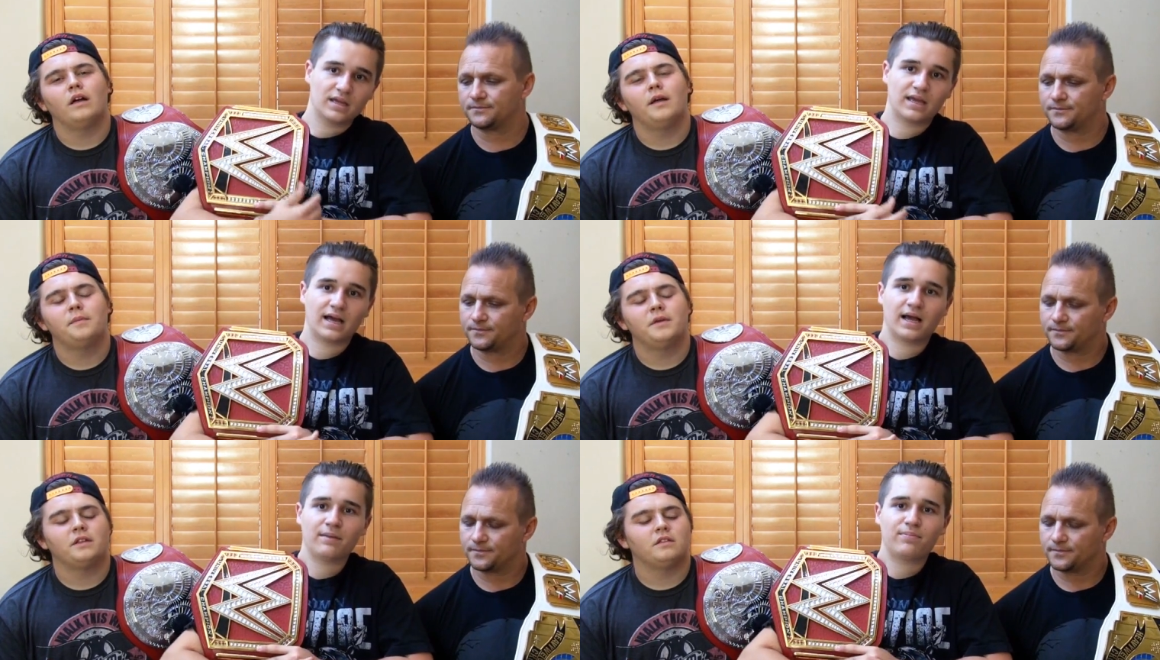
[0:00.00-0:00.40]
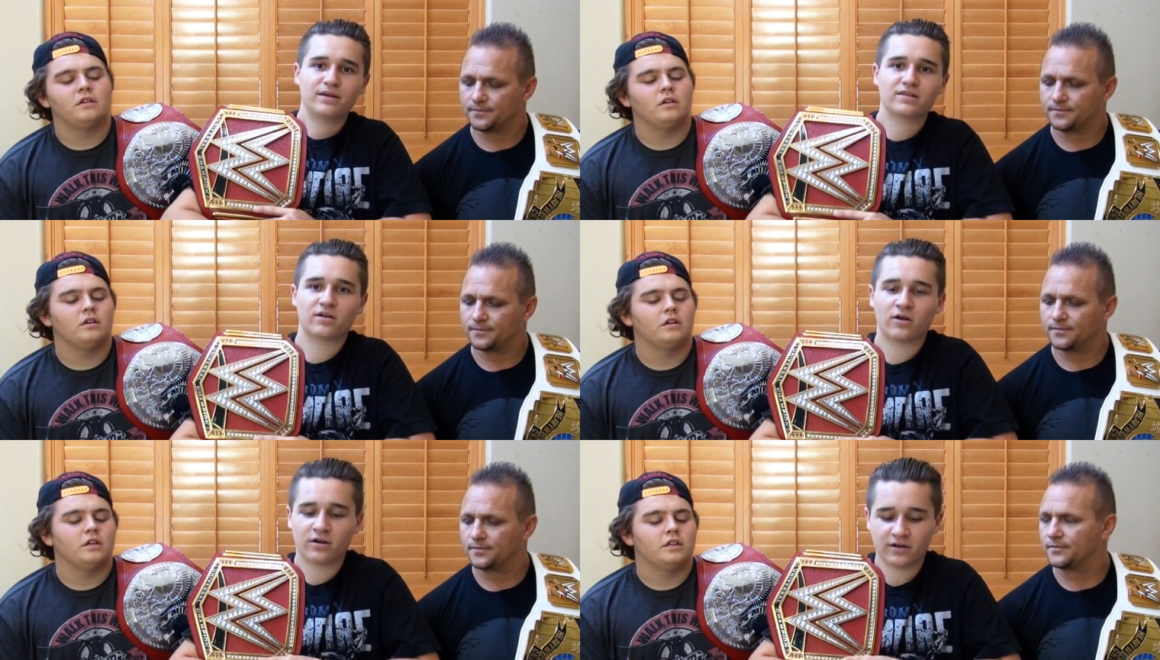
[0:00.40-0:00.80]
Speaker 1: I
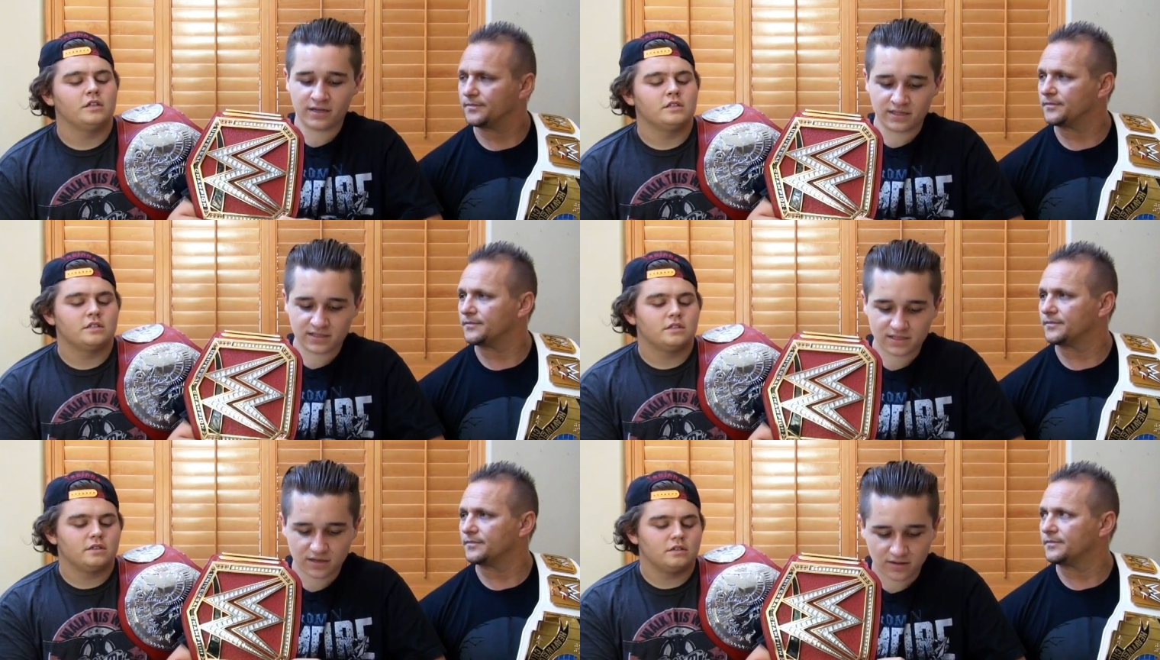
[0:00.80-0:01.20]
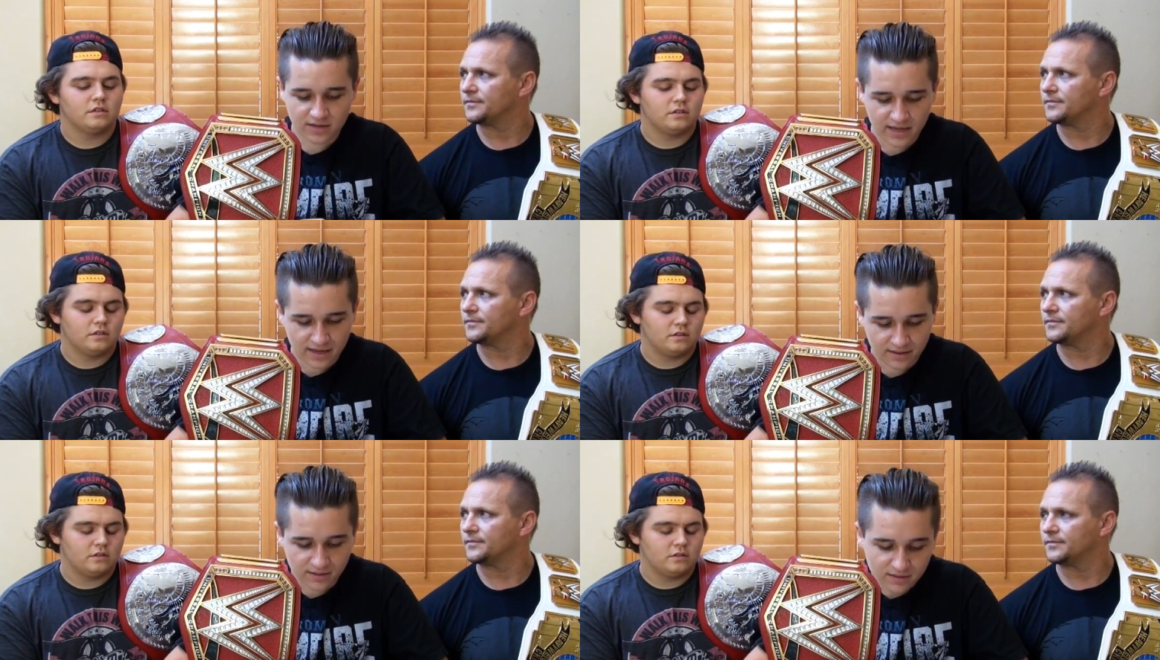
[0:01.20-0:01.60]
picked the Hardys.
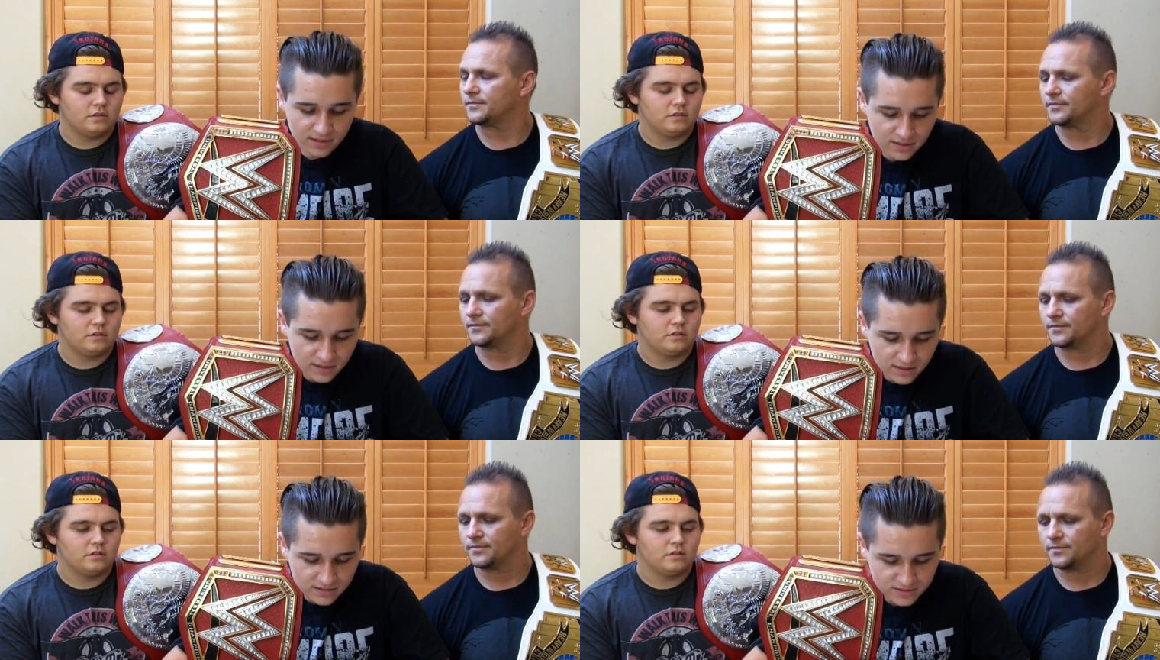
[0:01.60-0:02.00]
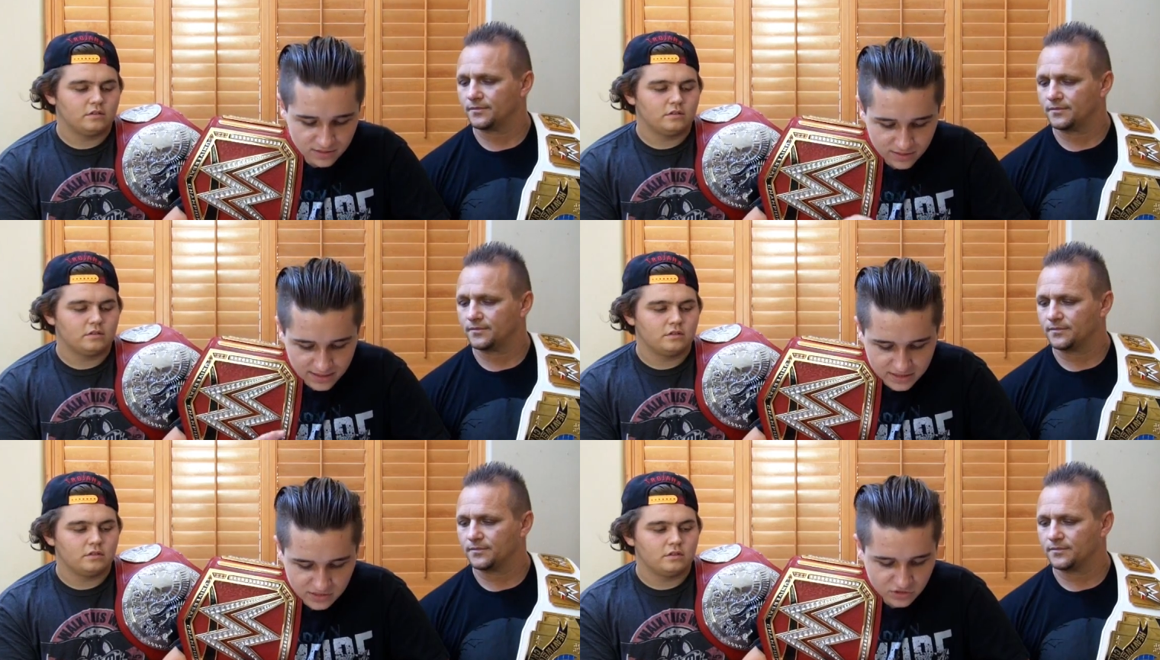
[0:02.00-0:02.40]
Okay,
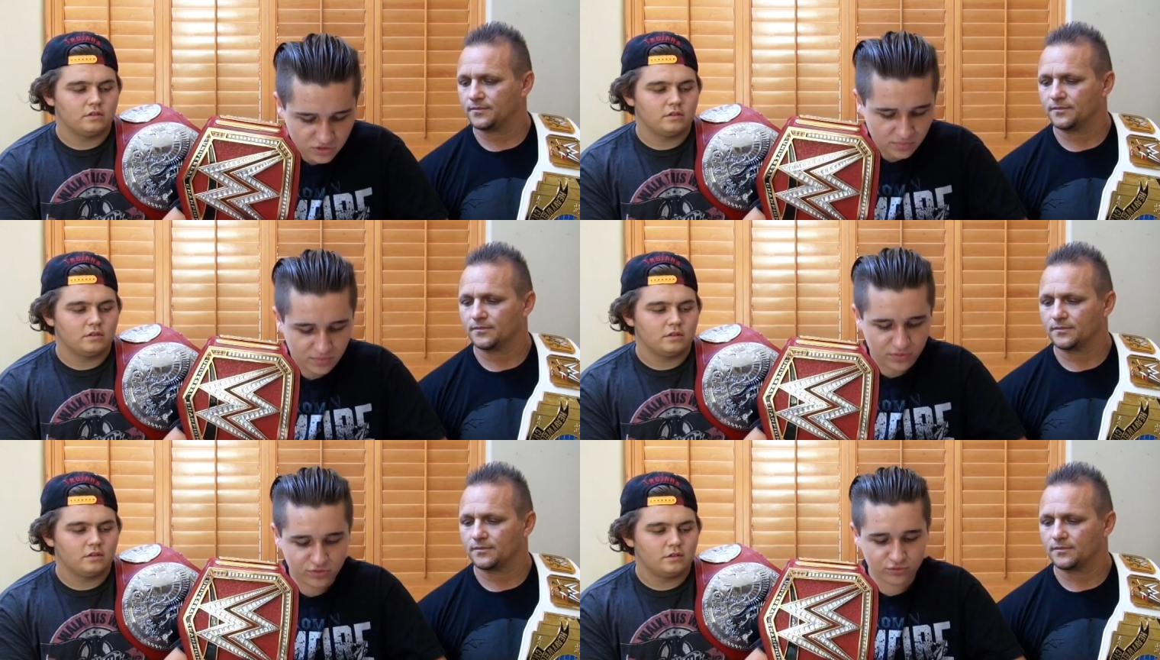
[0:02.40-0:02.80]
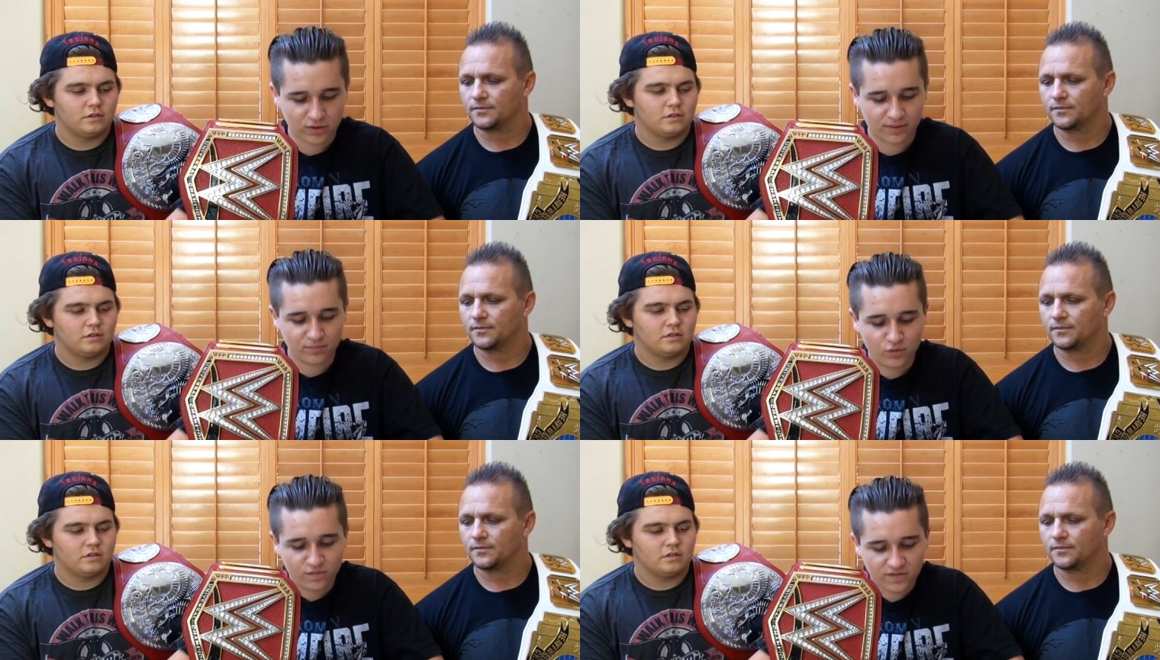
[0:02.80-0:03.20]
so that's a triple
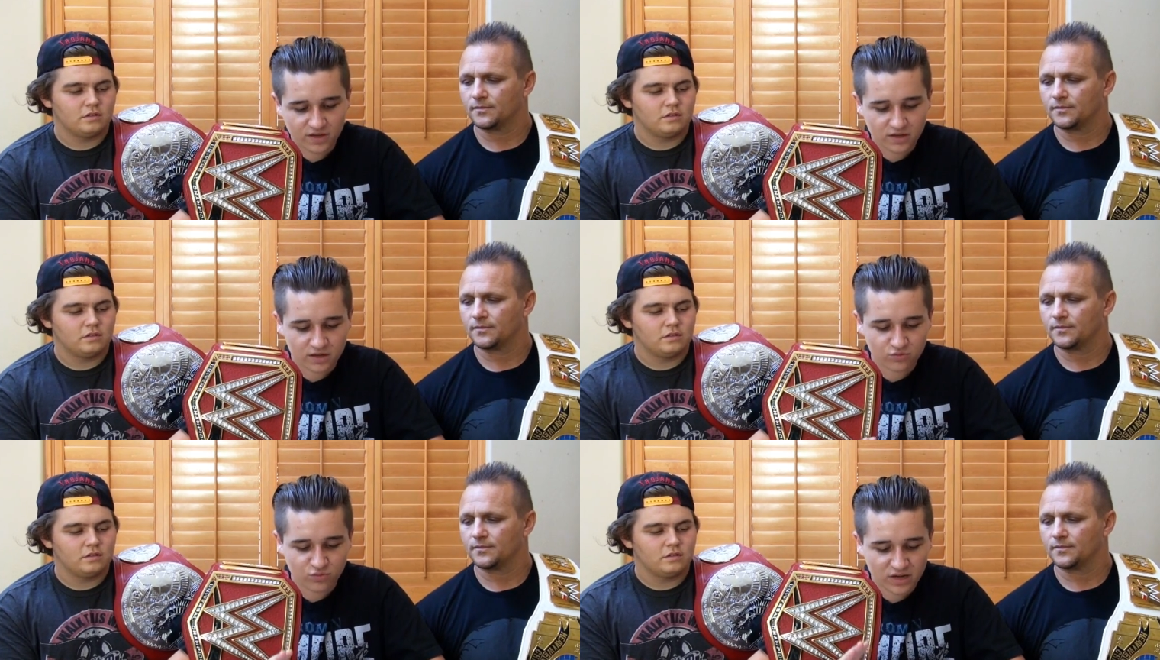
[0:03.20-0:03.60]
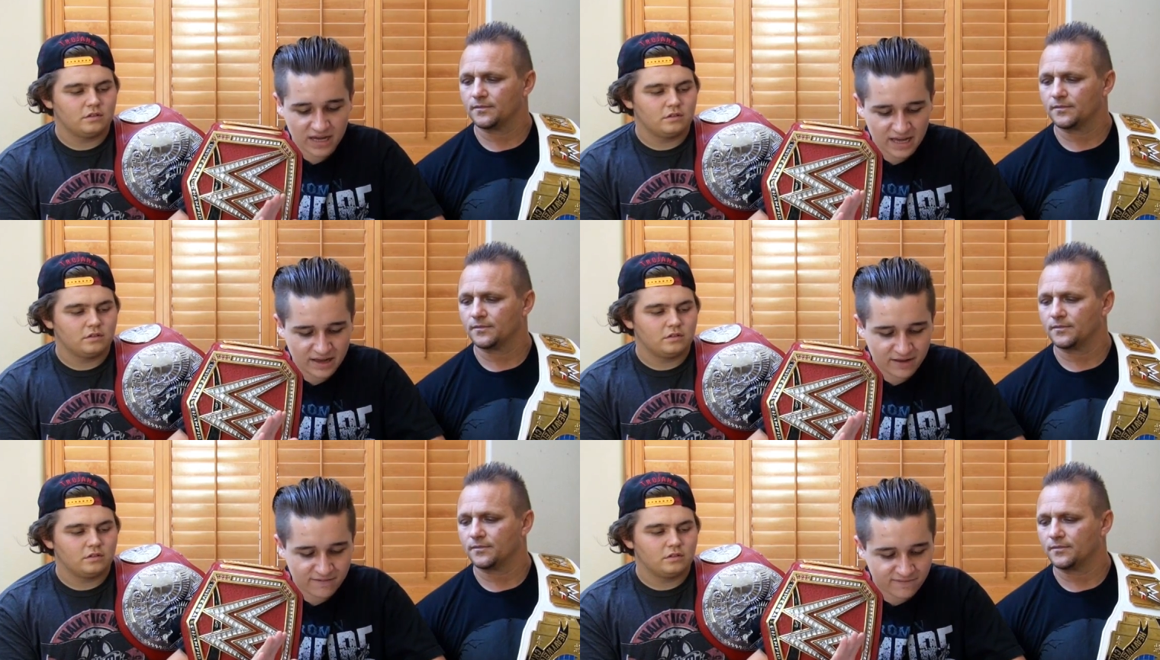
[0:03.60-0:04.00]
threat. Moving on,
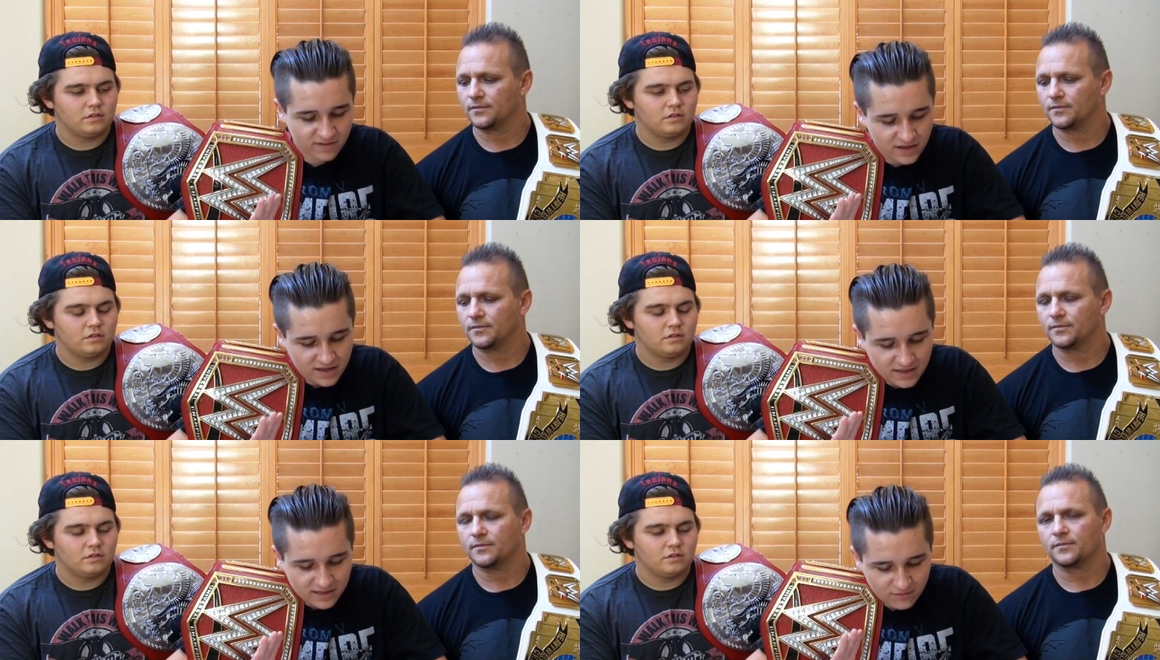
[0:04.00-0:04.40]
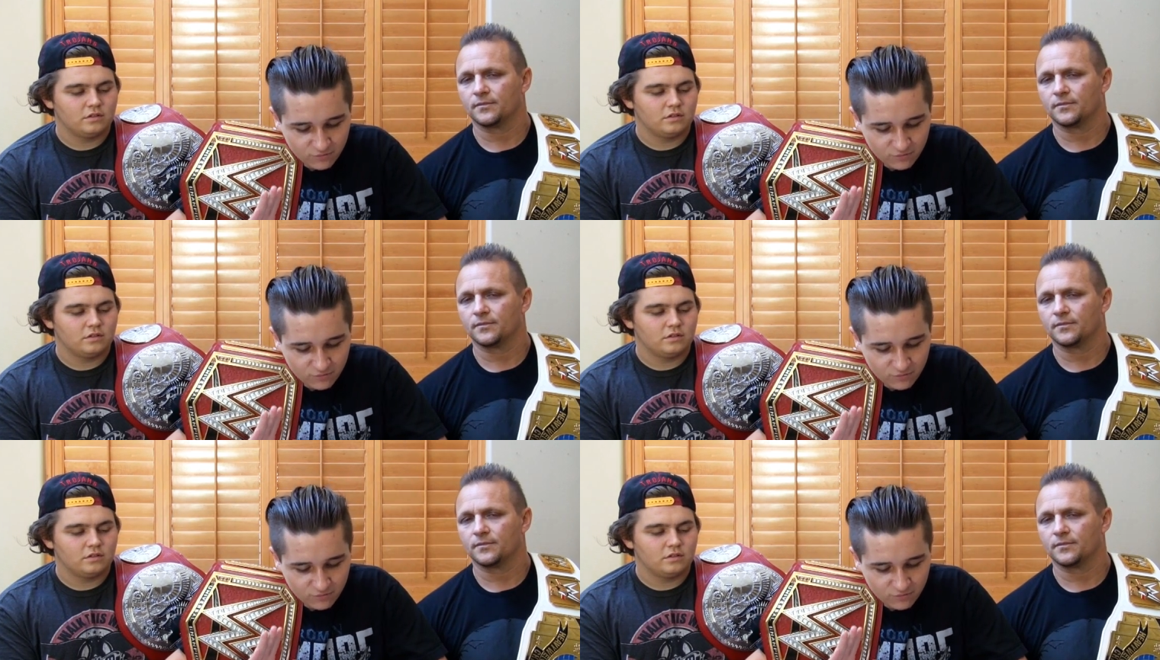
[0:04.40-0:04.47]
we have